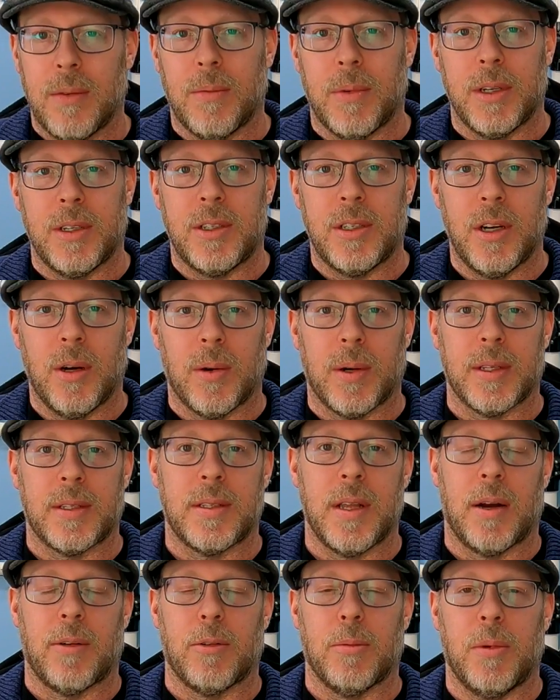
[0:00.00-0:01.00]
wouldn't you know it,
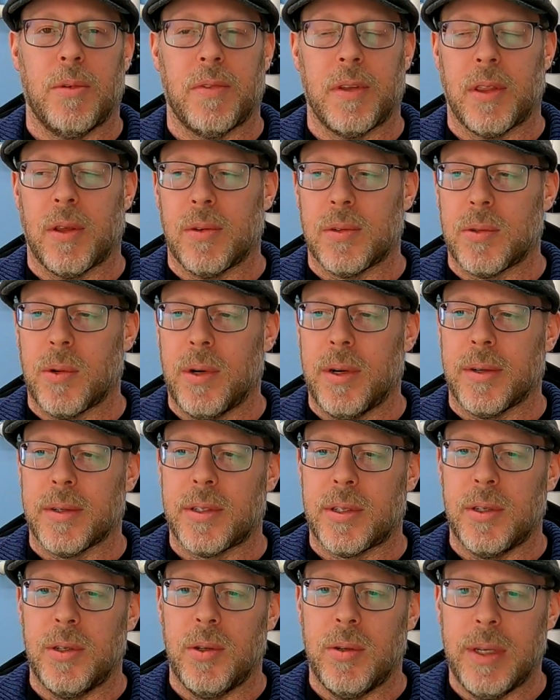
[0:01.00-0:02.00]
it's not removing those
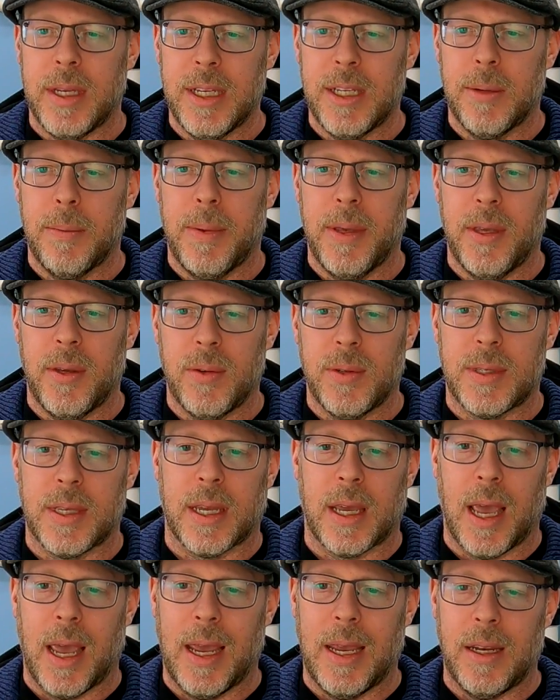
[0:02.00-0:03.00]
oils. So you need to be
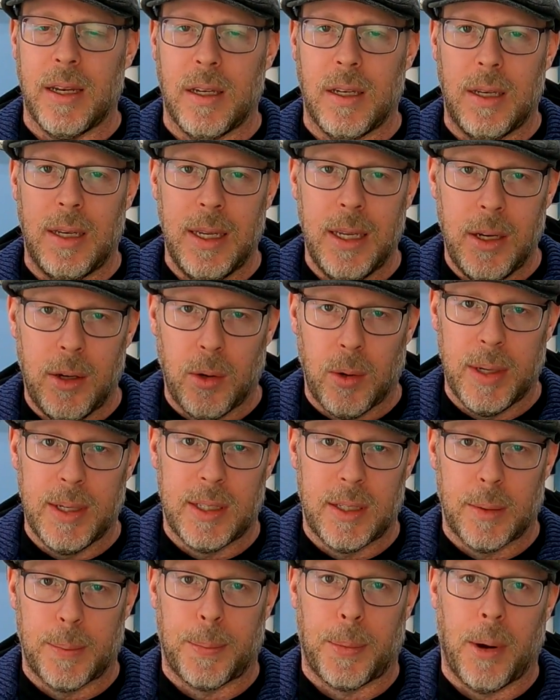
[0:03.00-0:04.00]
using a
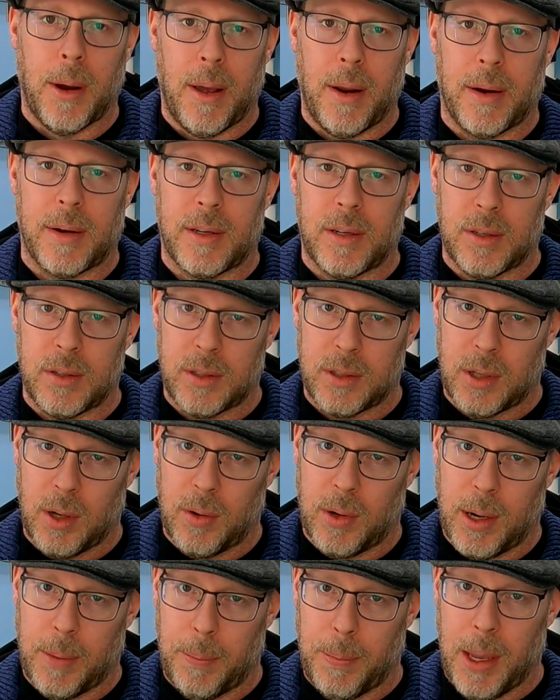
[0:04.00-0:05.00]
degreaser product to
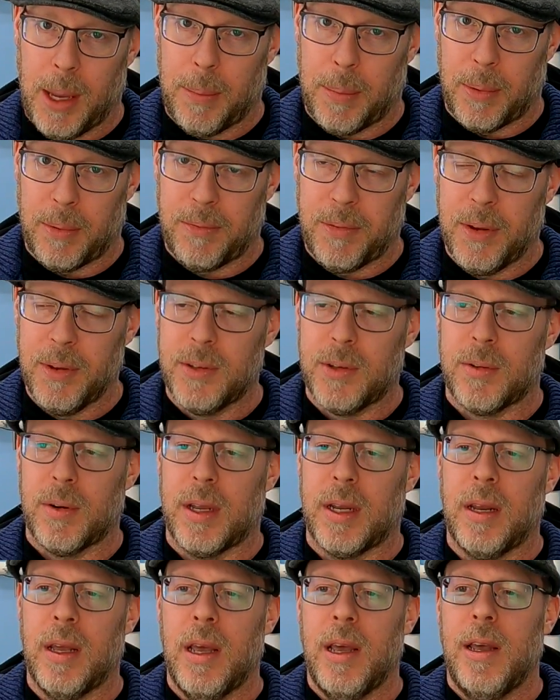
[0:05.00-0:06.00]
soak a paper filter
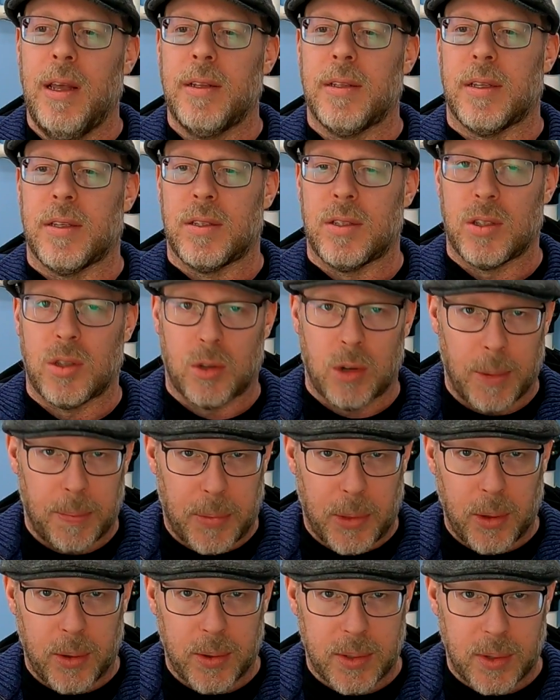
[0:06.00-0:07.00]
in to
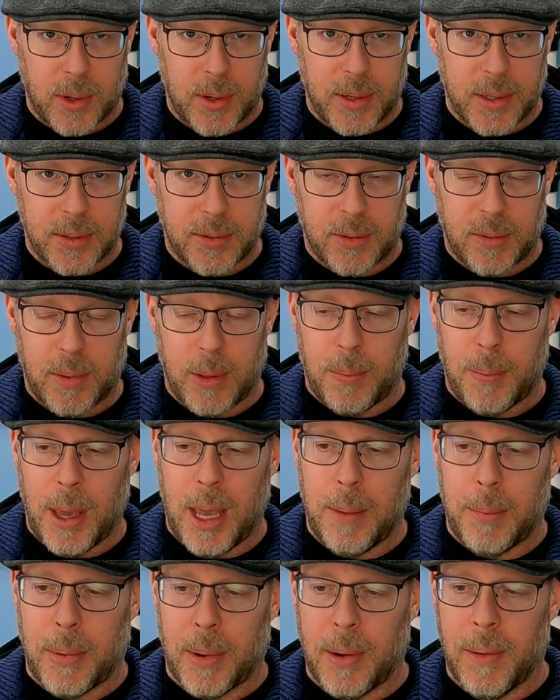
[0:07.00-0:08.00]
strip those oils from the
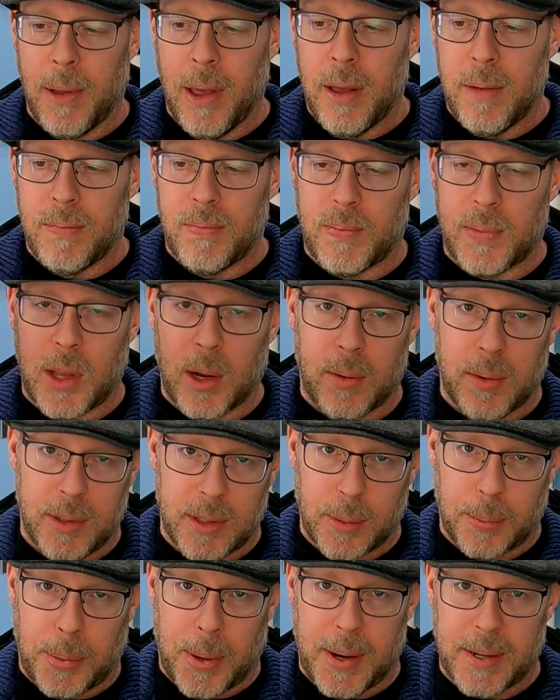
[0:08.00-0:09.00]
paper. Don't
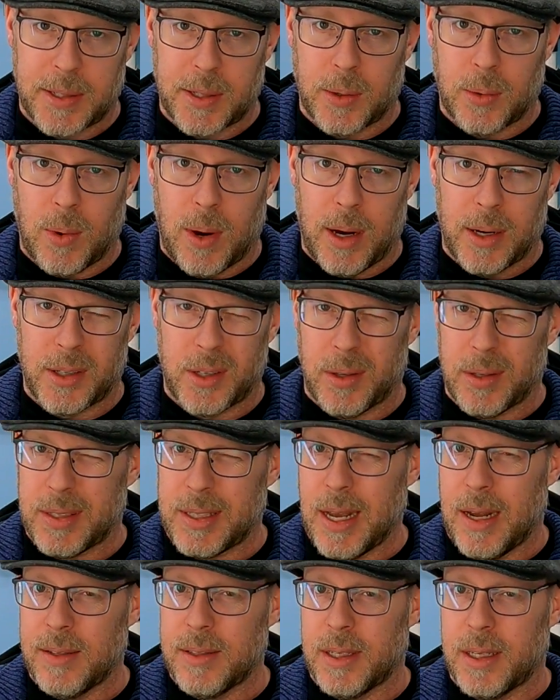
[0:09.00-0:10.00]
use a pressure washer. It
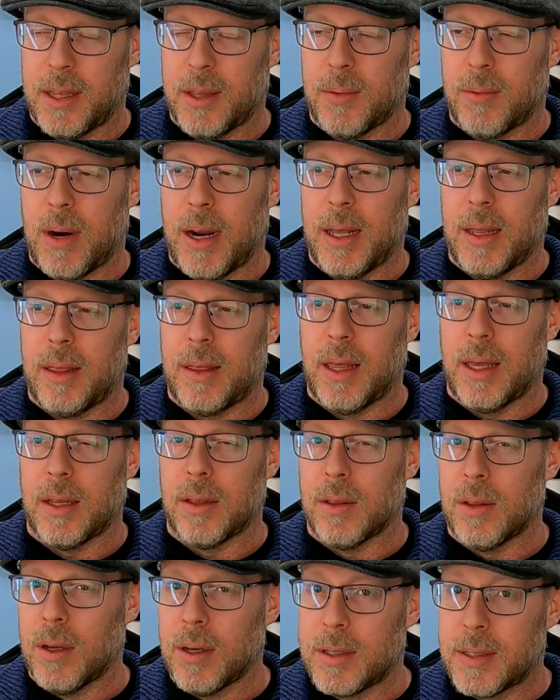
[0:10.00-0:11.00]
sounds like the right
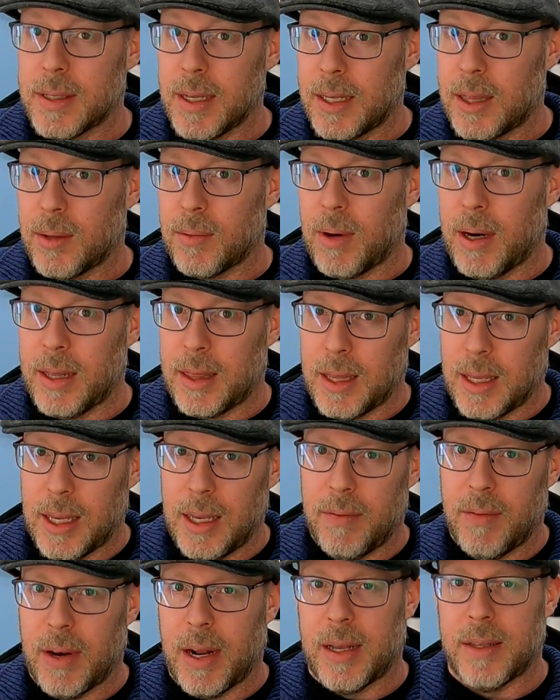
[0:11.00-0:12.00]
thing, looks like the right thing
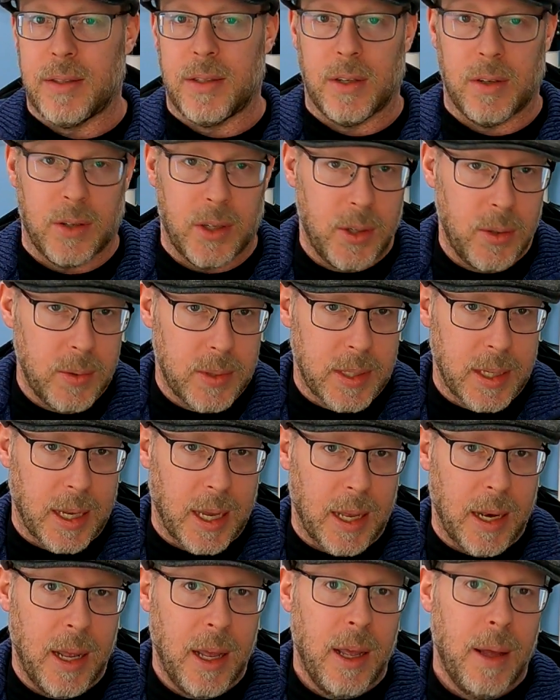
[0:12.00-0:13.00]
even as you're using
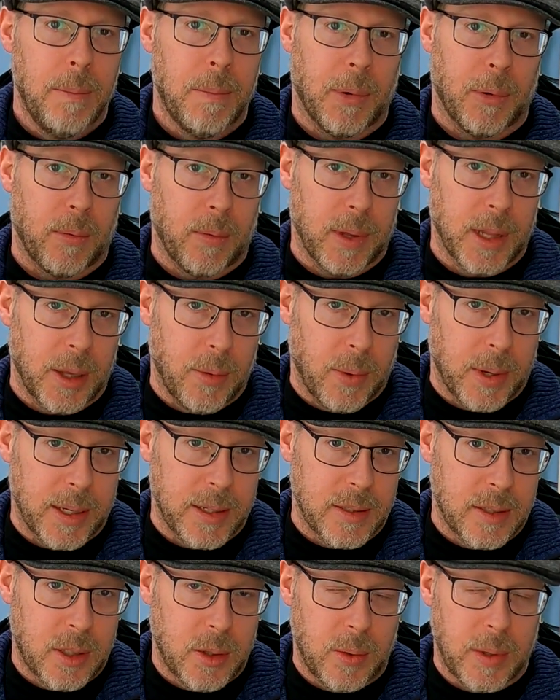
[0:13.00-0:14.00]
it, but really what
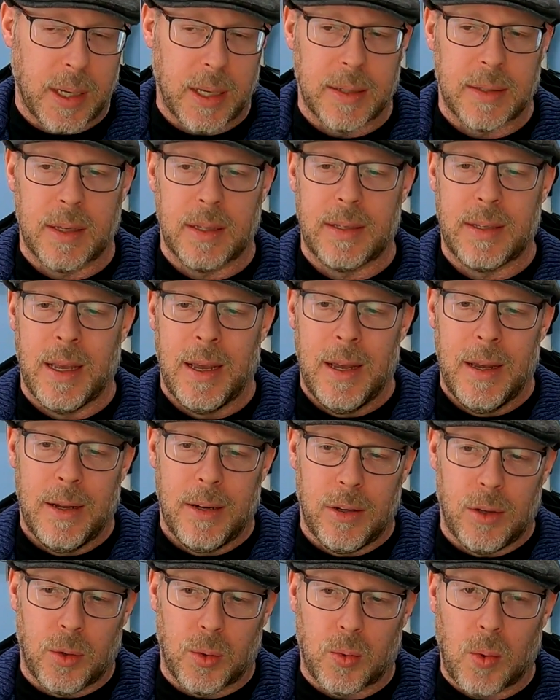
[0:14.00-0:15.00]
it's doing is it's
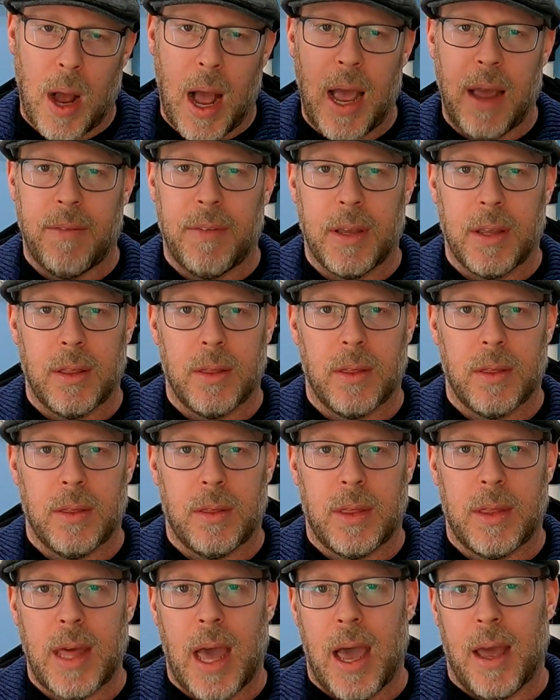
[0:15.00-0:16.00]
driving
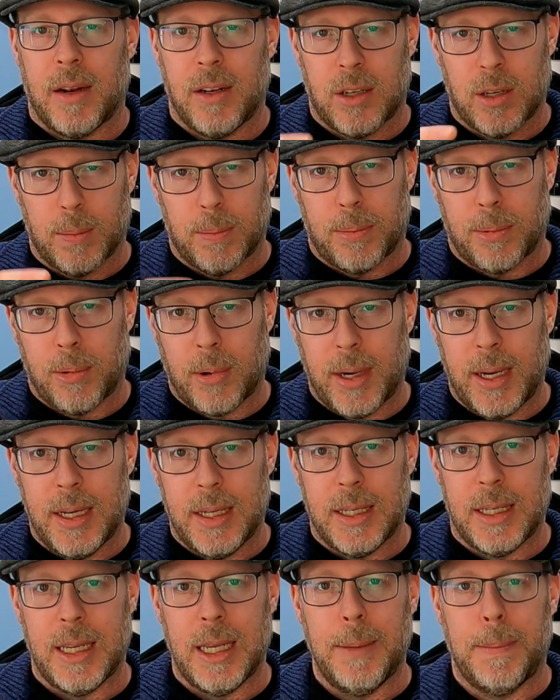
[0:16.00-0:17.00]
that debris
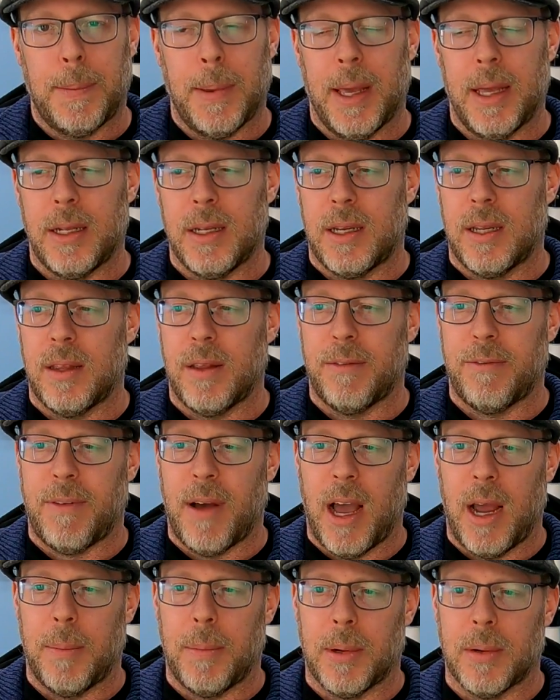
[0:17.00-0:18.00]
deep into the
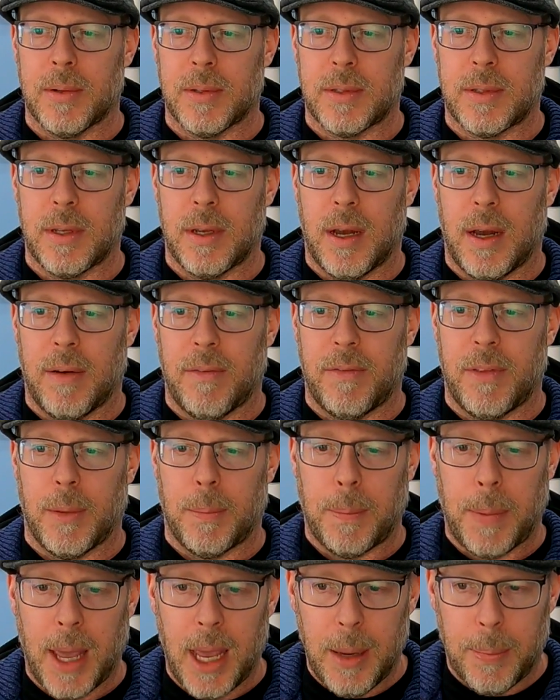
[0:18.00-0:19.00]
fibers of
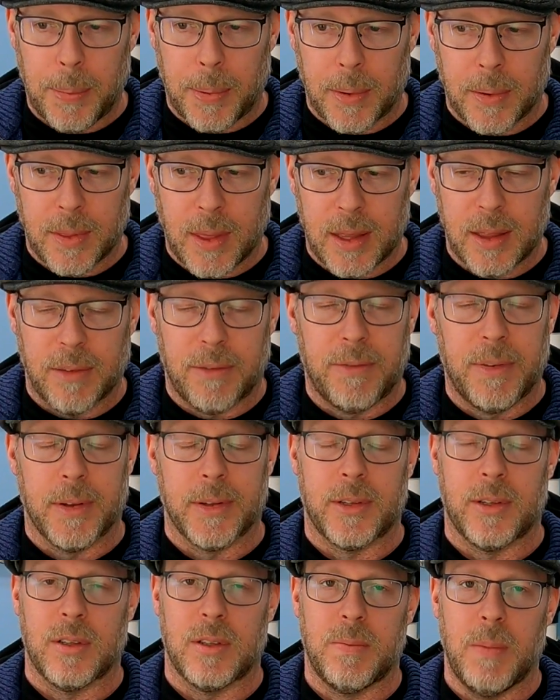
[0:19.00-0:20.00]
the paper that the
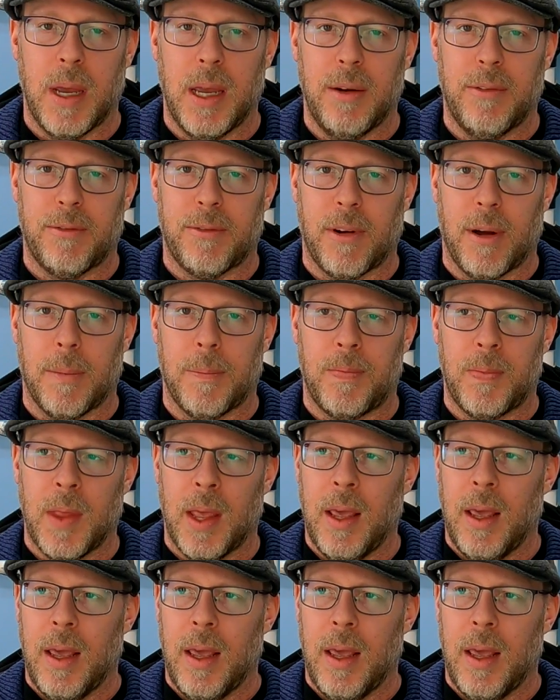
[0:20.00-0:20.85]
filter is made from,